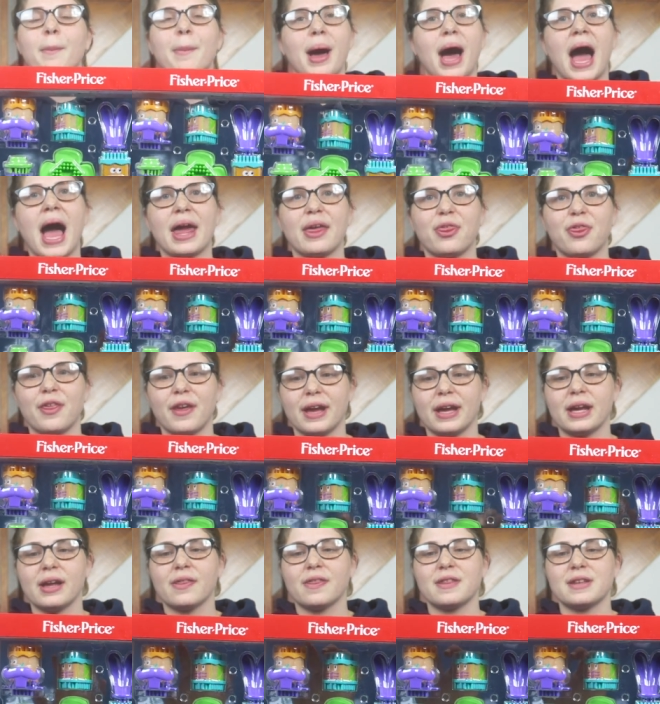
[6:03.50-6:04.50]
but I
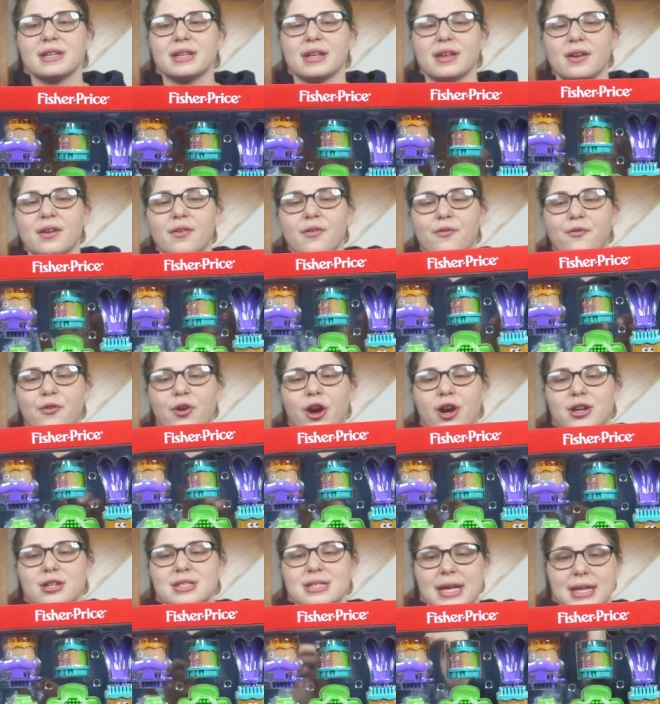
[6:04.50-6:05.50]
think that for
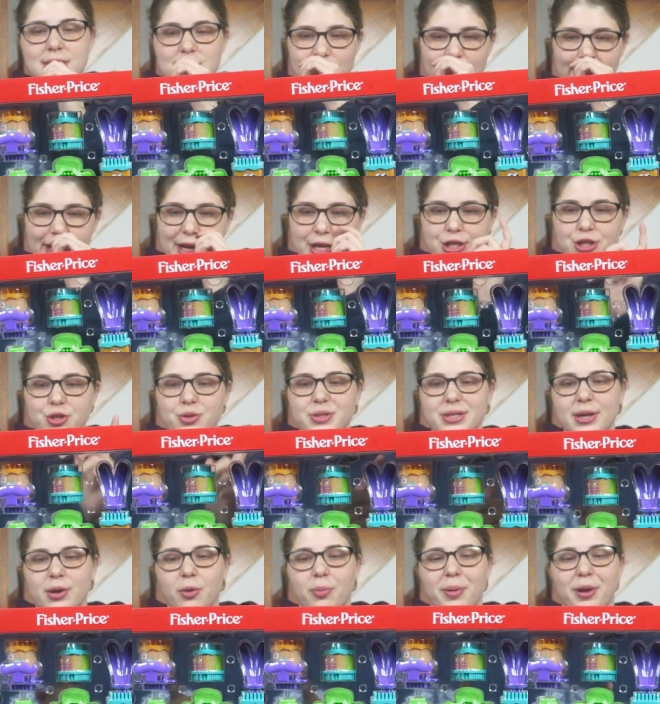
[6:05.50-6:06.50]
her sensory issues,
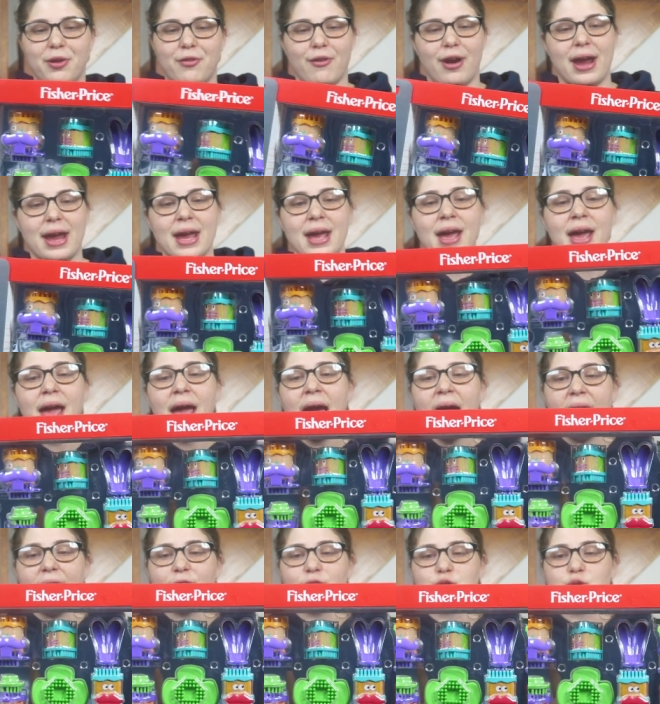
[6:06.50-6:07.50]
they will be great.
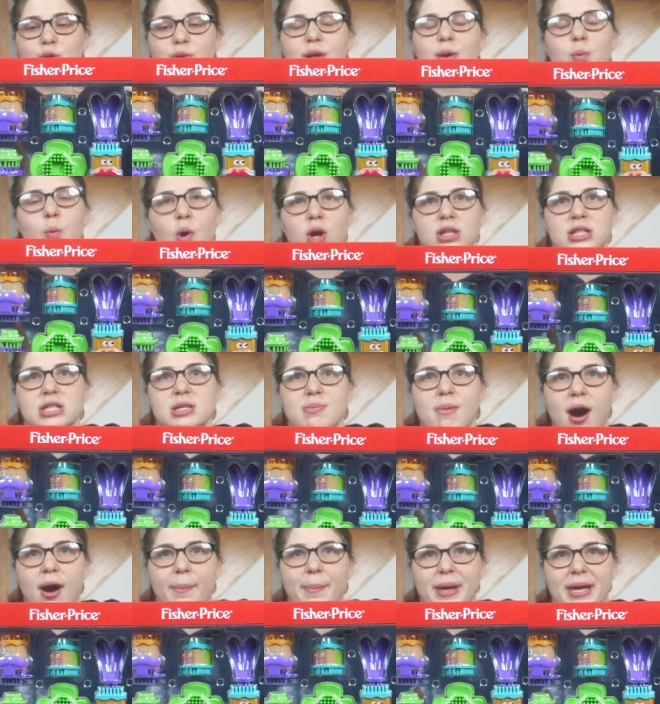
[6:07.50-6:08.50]
And there's only one
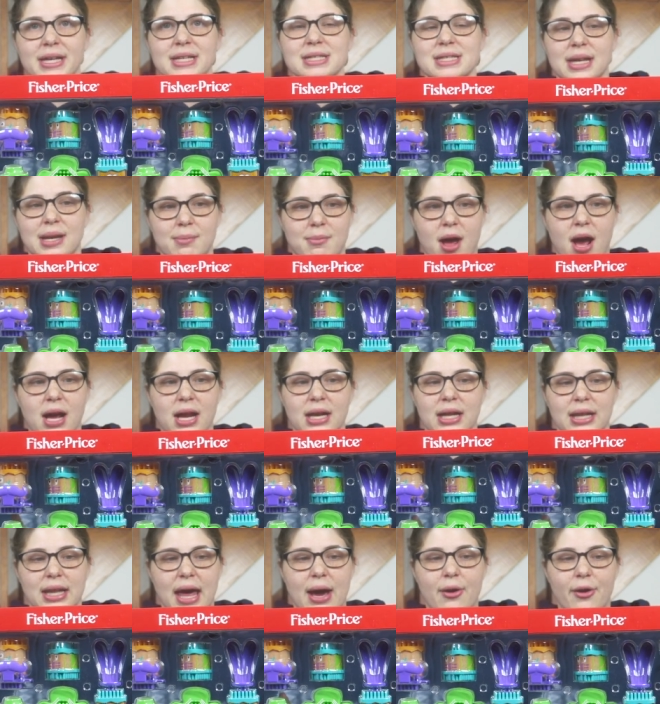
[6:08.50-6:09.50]
small piece that I'm not going
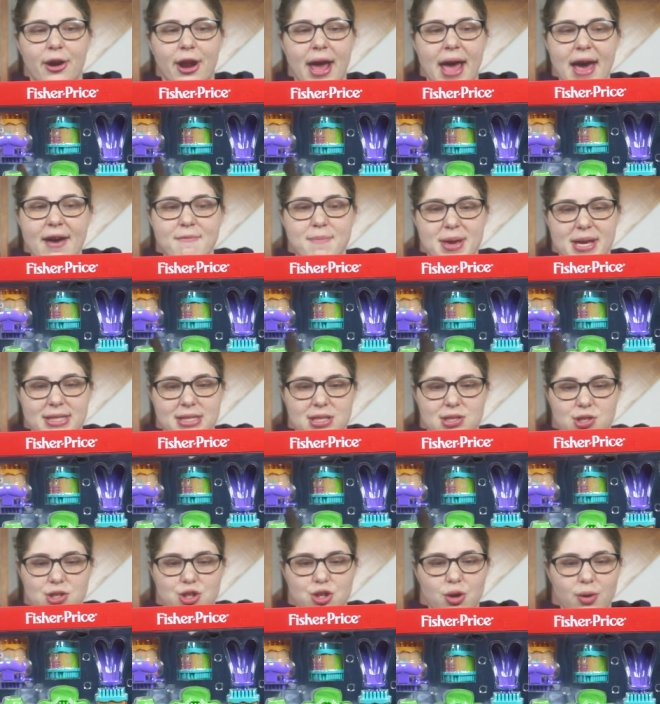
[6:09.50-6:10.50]
to allow her to have because
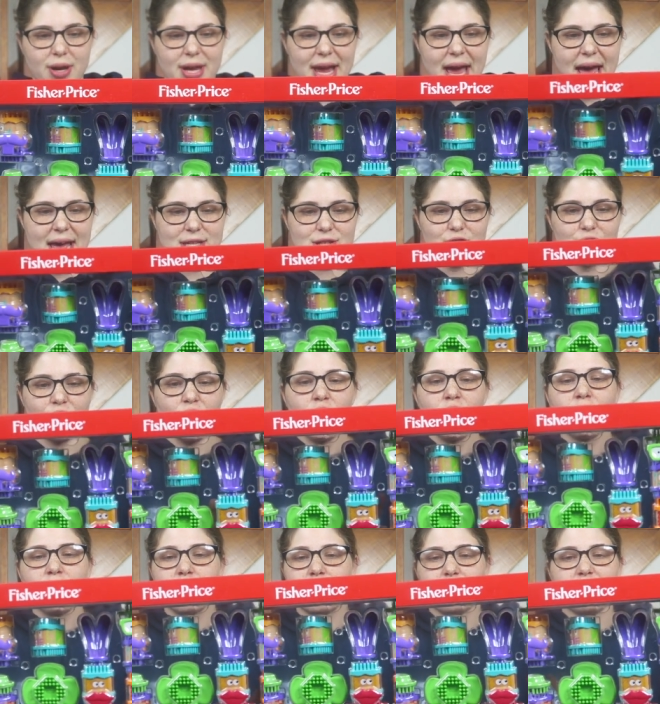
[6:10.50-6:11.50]
it's a choking hazard.
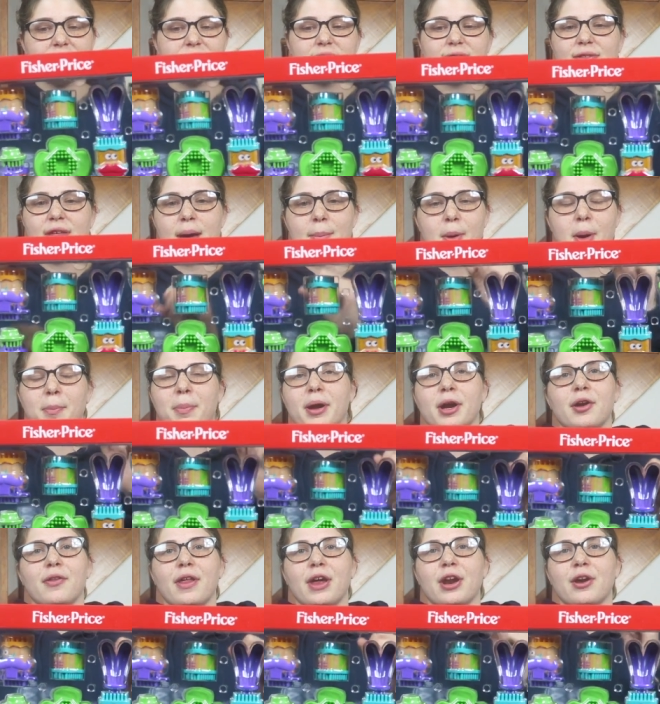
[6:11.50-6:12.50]
The rest of them are
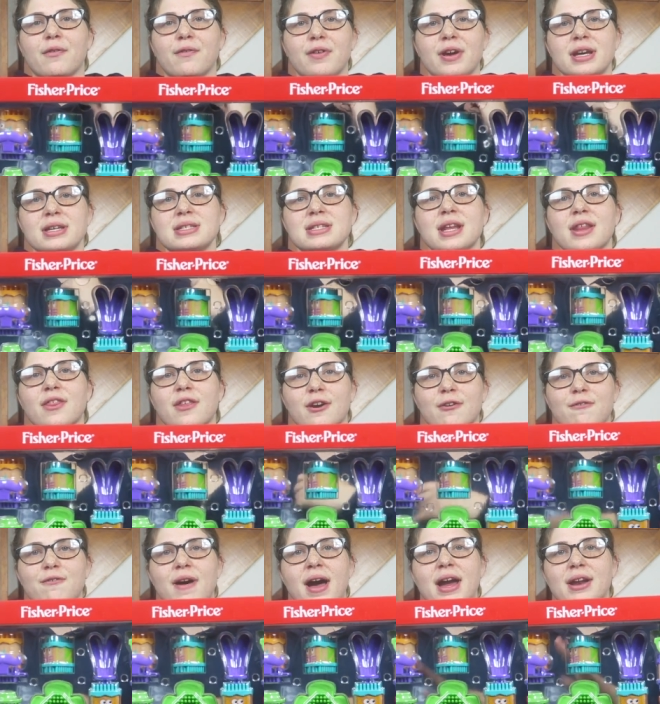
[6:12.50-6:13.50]
bigger than her fist.
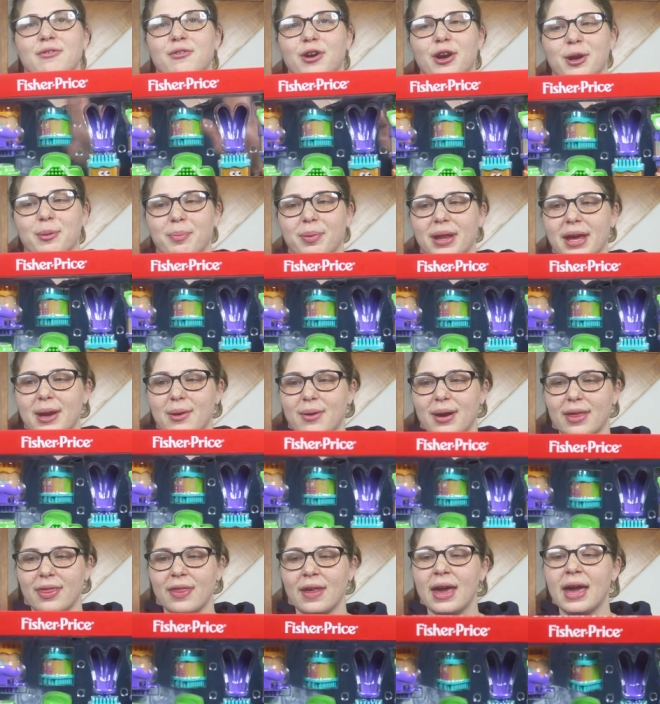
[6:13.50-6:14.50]
They're fine for her to play
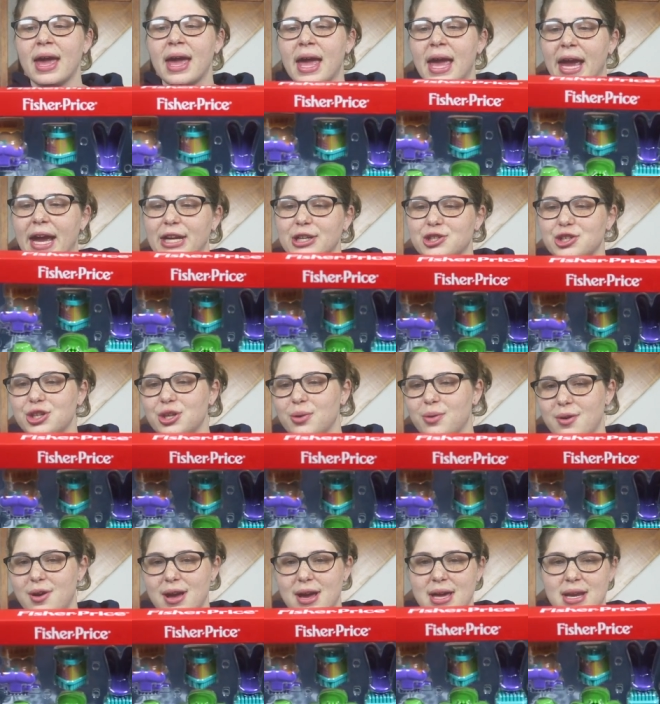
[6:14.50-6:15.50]
with and
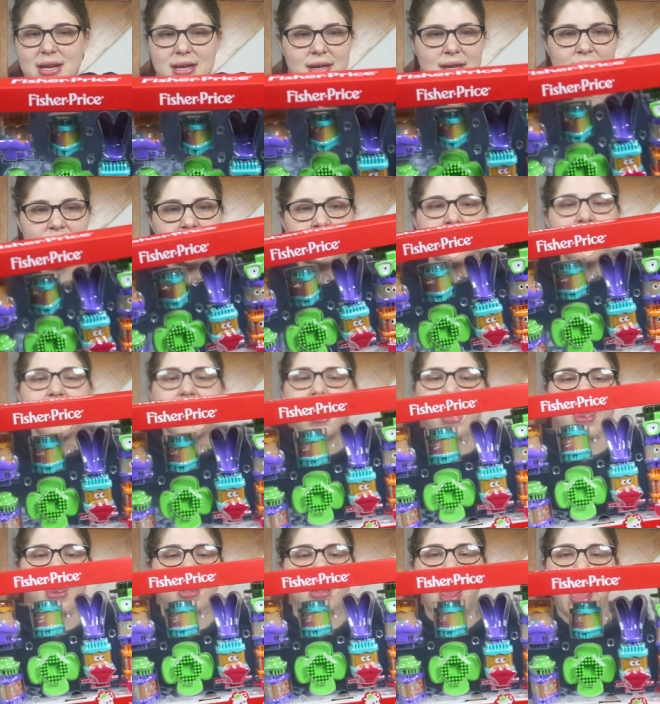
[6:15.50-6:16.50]
chew on.
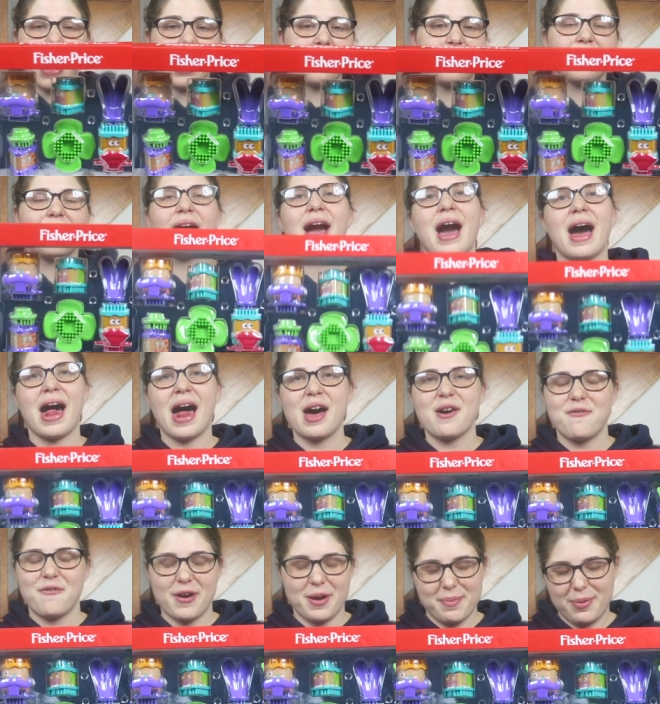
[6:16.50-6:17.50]
And I think I'll
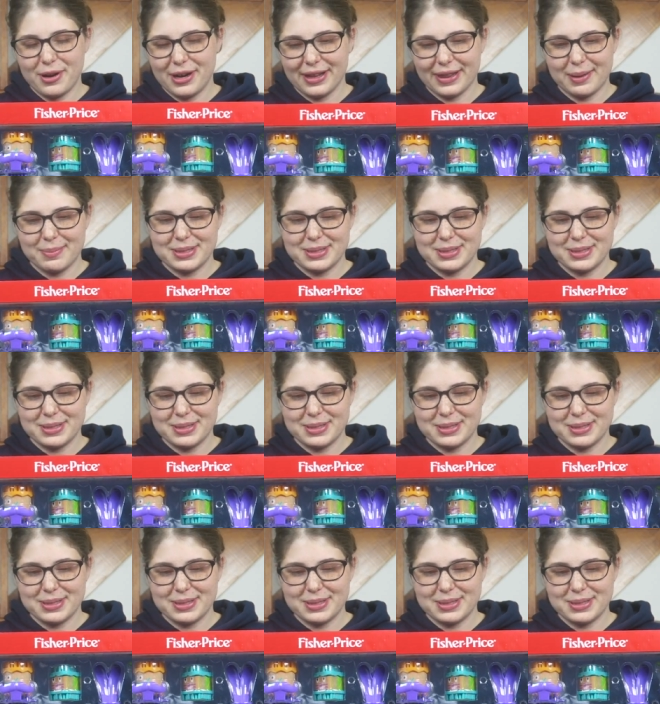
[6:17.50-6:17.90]
have fun putting